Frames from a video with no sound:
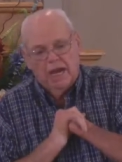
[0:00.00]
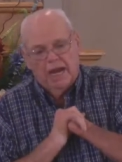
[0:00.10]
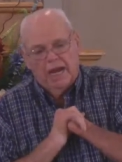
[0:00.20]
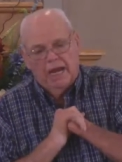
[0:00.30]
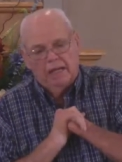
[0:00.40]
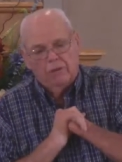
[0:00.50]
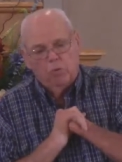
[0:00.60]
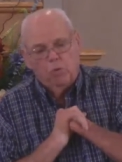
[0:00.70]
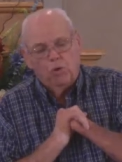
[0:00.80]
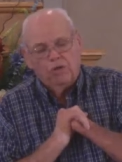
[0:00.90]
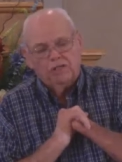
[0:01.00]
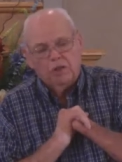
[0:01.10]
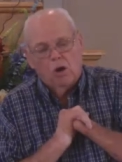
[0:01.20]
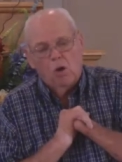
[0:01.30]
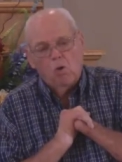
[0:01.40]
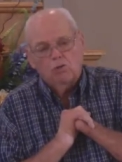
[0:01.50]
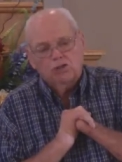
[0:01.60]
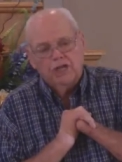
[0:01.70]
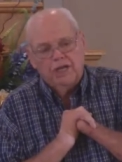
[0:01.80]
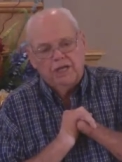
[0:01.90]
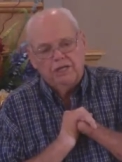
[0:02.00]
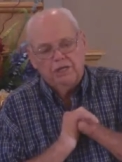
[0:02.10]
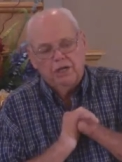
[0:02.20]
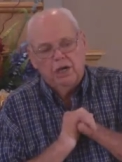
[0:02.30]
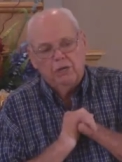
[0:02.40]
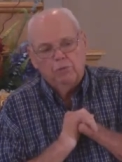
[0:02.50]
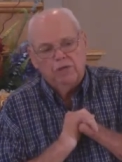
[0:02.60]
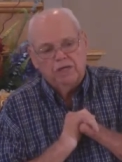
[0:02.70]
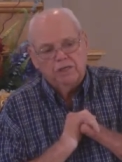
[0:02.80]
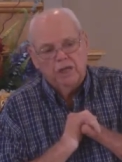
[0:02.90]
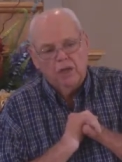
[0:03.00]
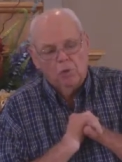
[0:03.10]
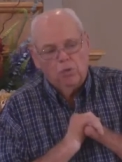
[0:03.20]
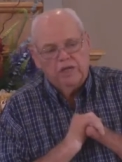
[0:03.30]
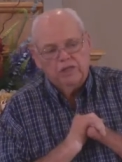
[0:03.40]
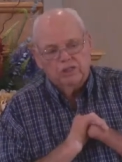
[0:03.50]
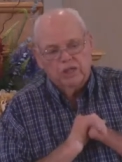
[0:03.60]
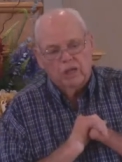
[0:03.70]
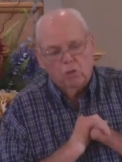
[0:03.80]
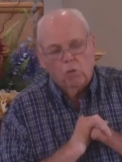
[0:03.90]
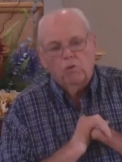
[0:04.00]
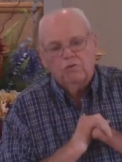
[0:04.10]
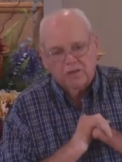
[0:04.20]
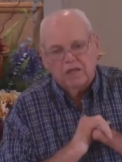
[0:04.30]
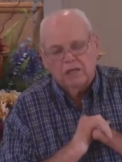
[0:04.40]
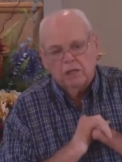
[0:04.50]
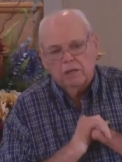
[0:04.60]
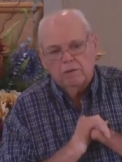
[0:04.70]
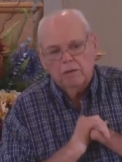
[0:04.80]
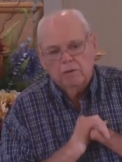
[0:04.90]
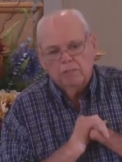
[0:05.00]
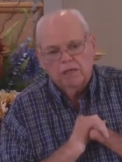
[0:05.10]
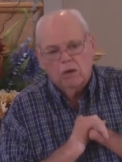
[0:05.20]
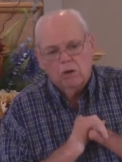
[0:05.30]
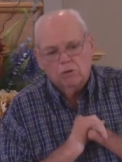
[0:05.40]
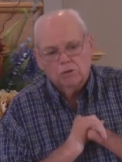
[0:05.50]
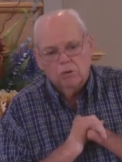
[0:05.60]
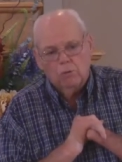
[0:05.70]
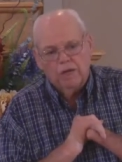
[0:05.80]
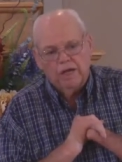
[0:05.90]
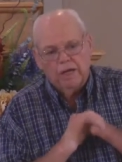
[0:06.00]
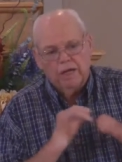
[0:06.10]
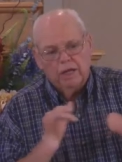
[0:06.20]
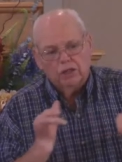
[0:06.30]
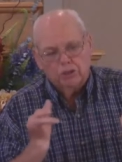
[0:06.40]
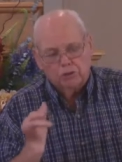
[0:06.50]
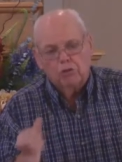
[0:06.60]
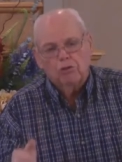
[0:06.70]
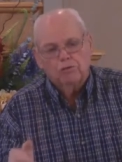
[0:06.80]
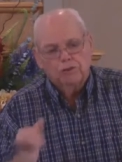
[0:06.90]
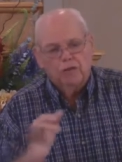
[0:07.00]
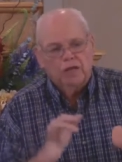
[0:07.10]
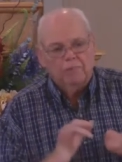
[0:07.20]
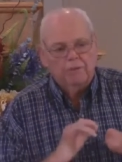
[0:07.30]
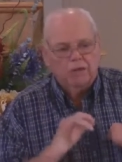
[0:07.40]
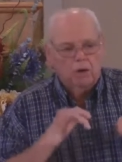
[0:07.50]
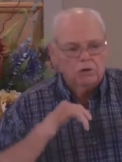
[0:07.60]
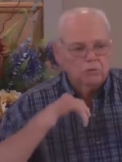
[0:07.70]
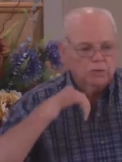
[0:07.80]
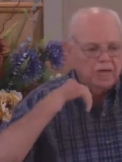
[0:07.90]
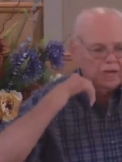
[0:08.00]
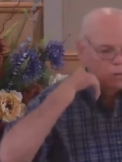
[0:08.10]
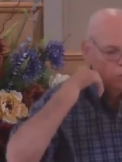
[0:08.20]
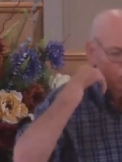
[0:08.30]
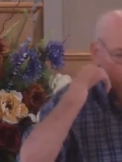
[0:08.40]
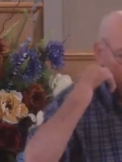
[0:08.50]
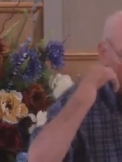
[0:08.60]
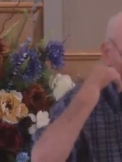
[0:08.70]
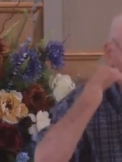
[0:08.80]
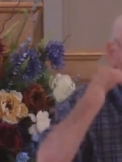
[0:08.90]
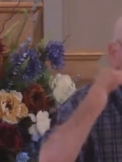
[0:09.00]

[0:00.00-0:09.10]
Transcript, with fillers: And when it's all said and done, we can say, "Lord, thank you, because we served you, and because we had a watchman